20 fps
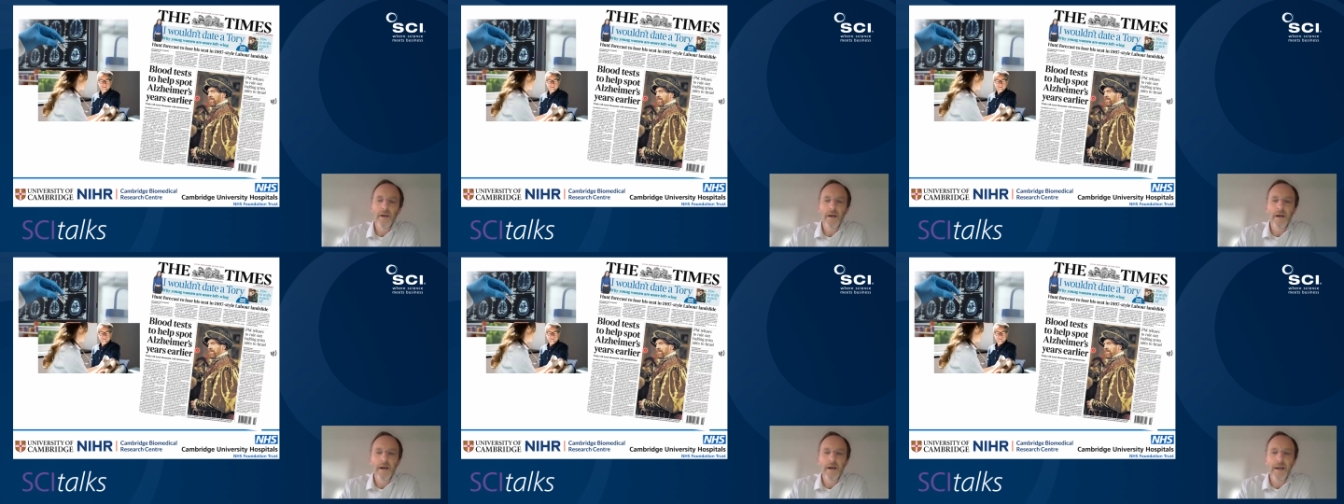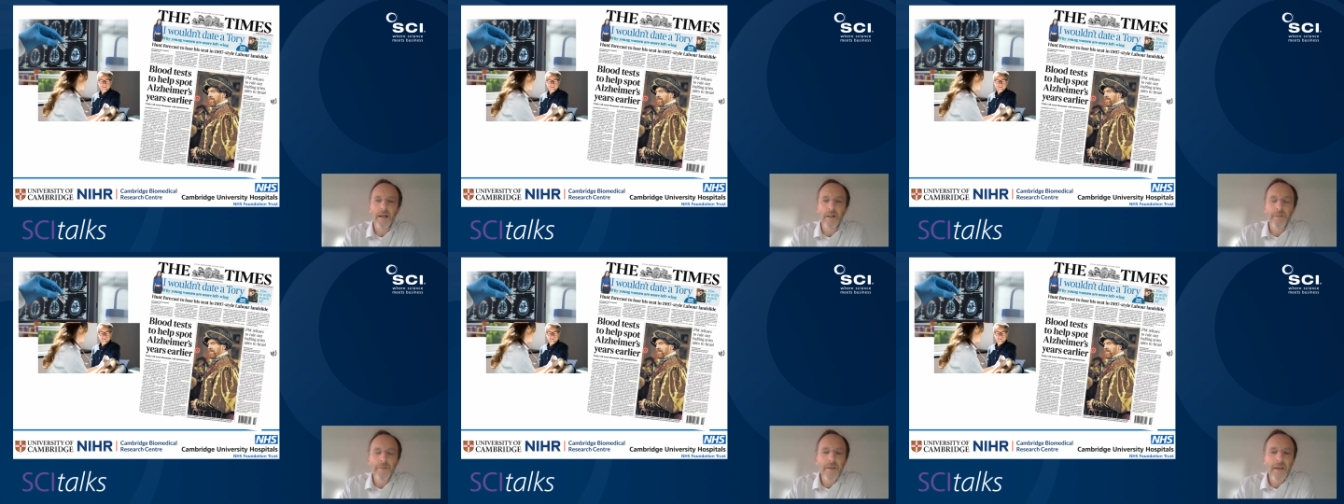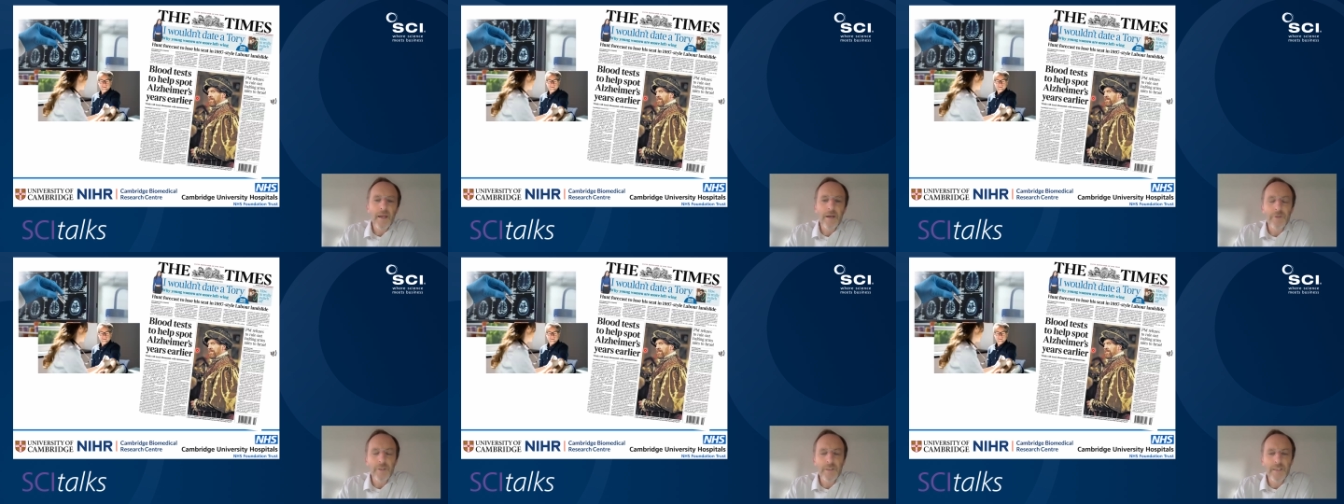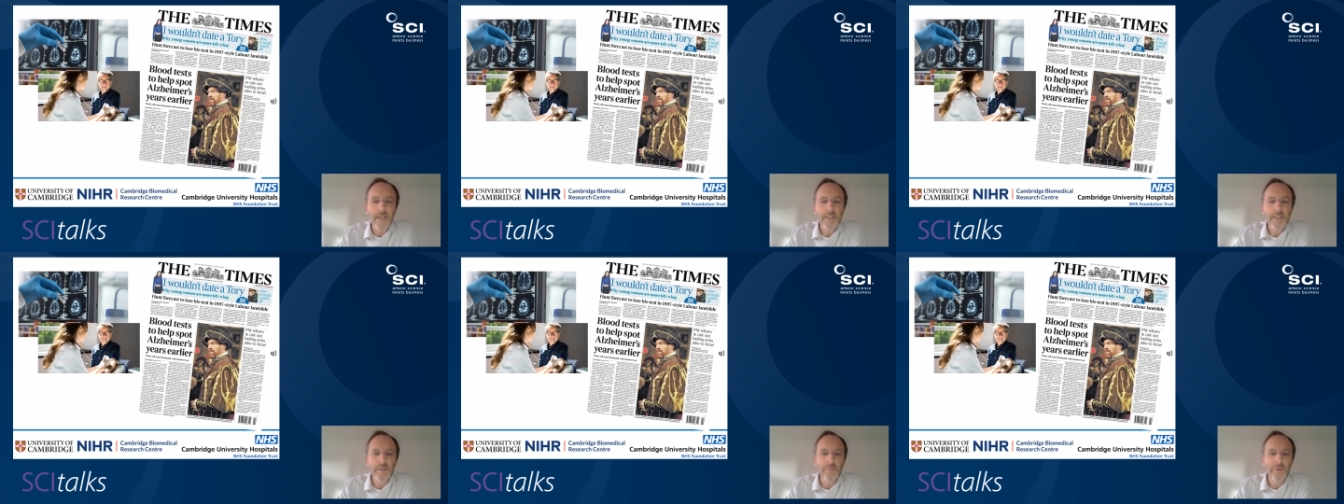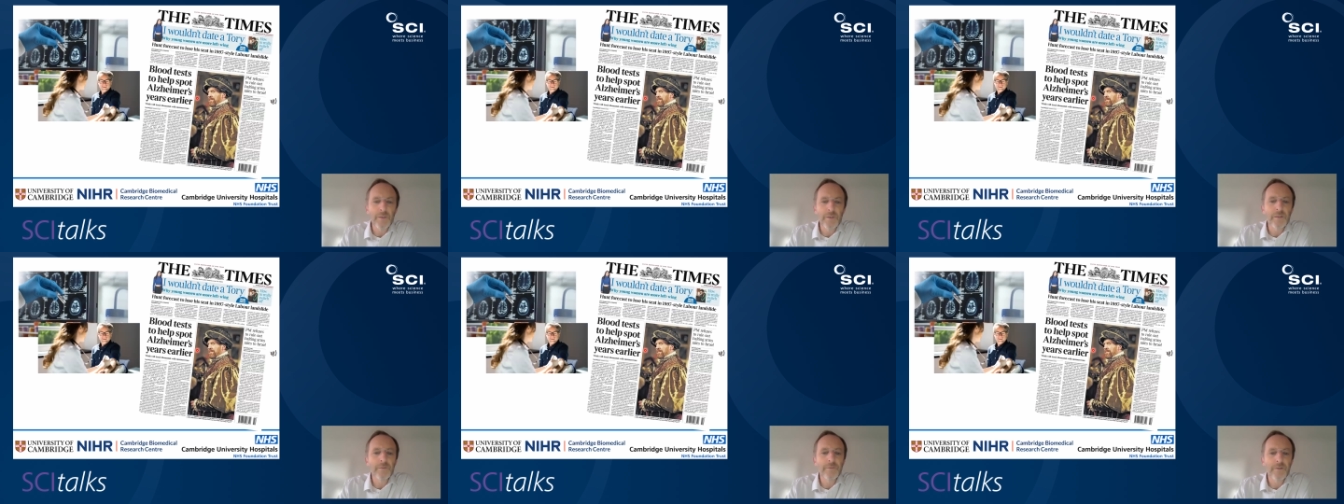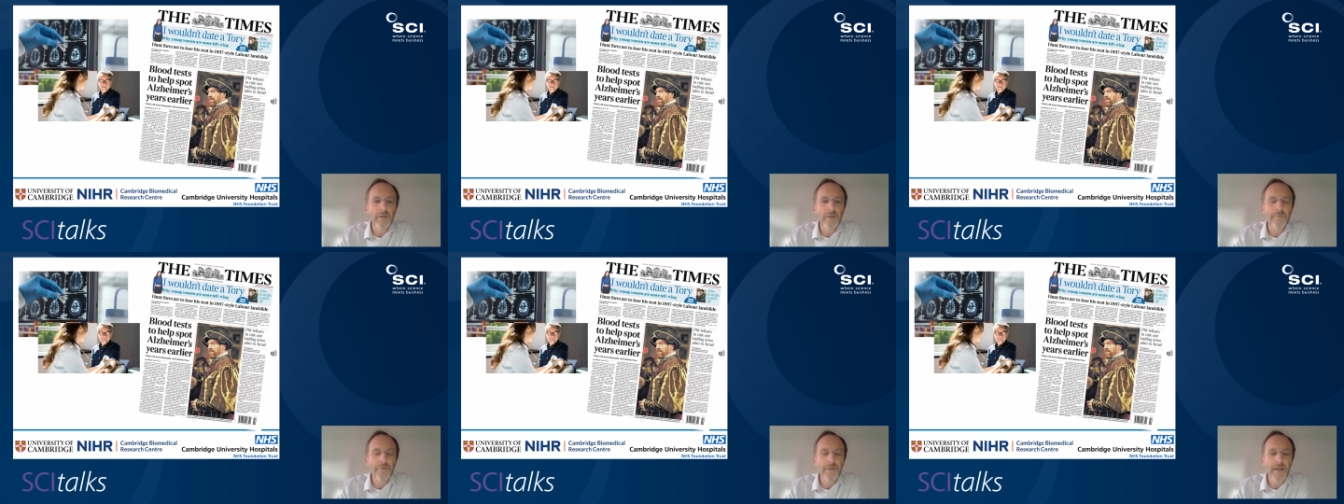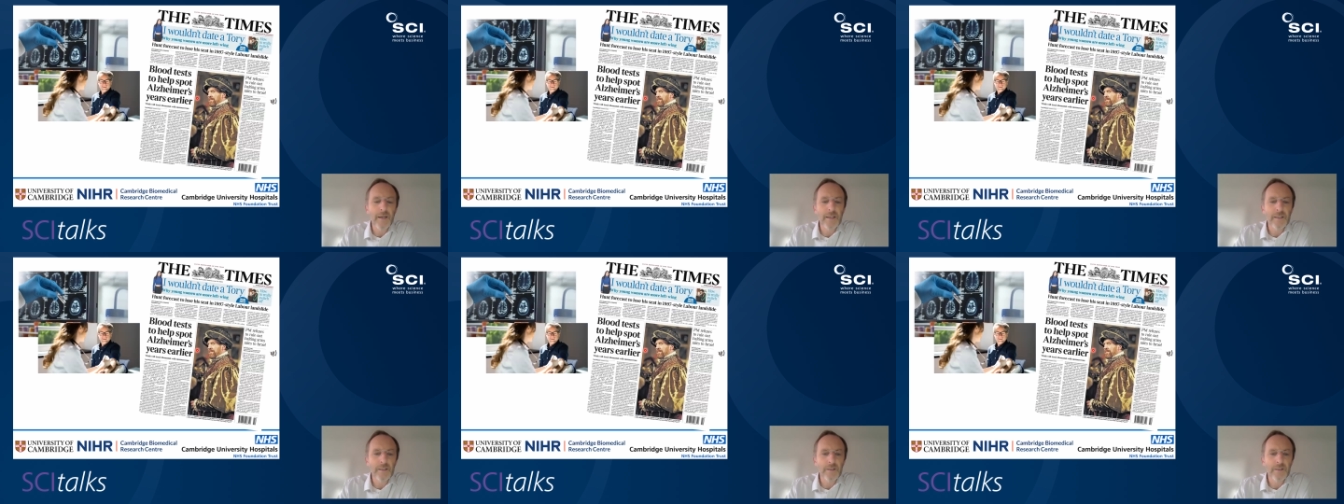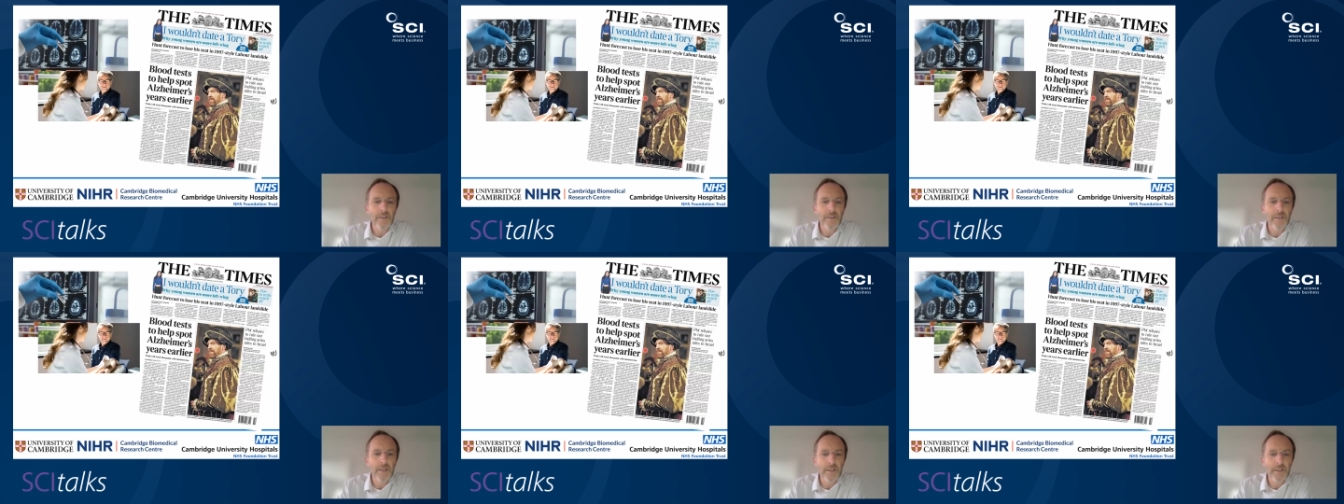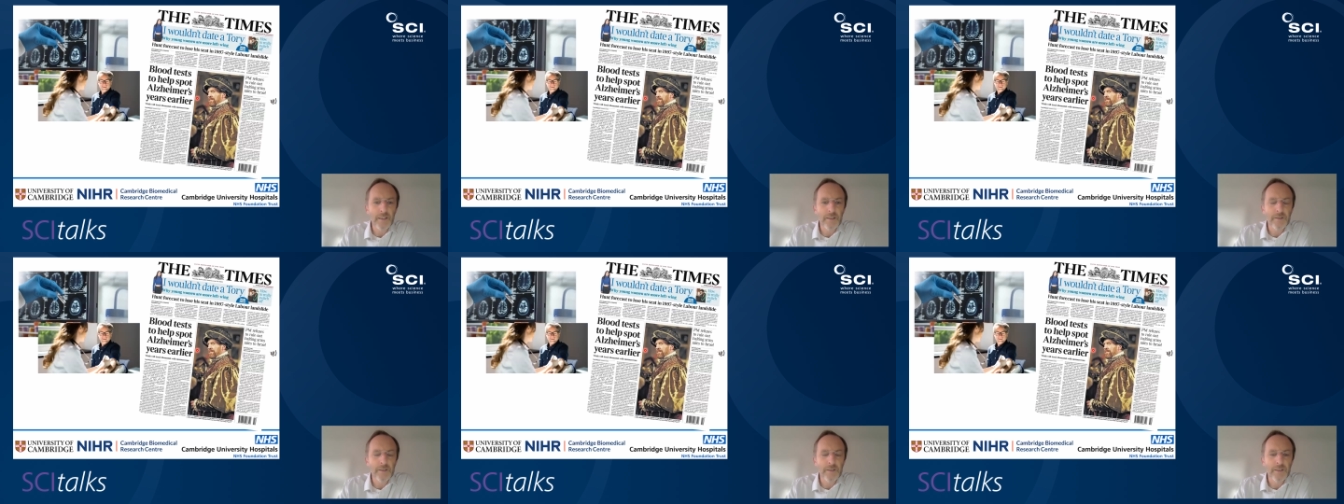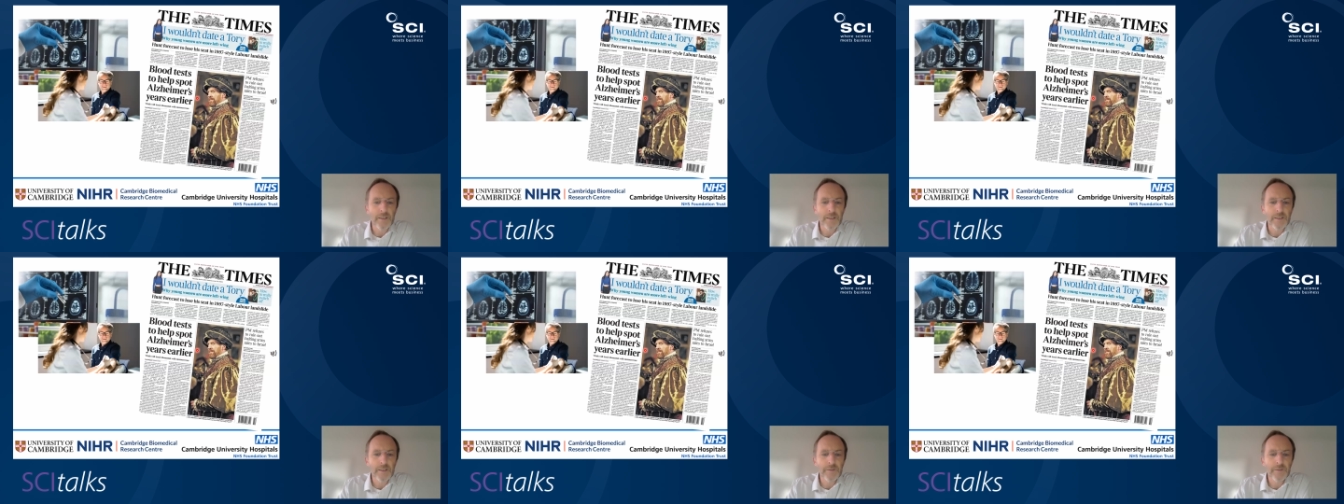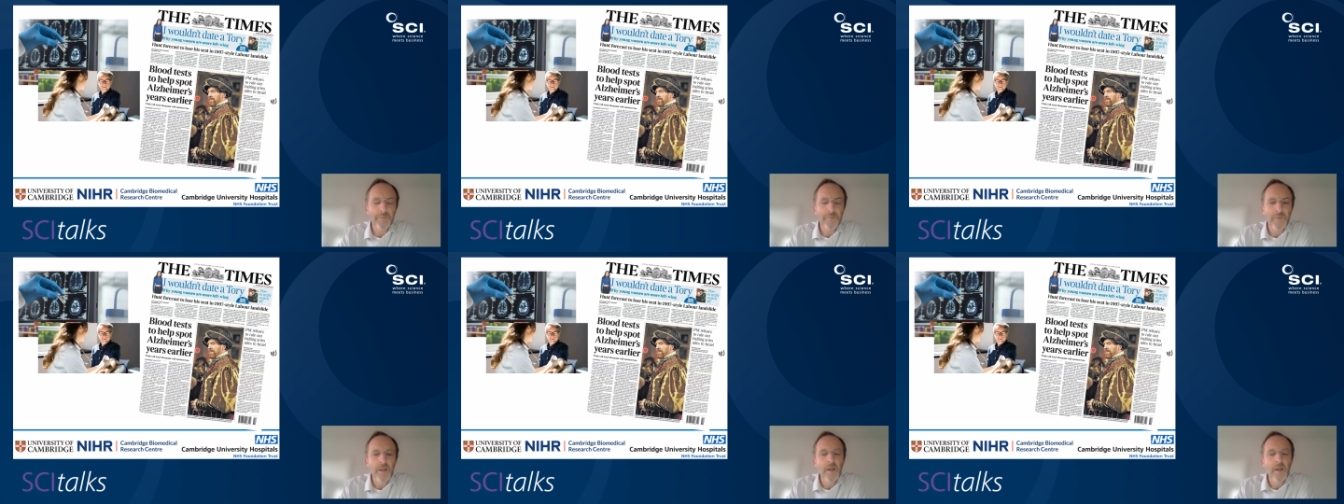a healthcare assessment for getting to the diagnosis.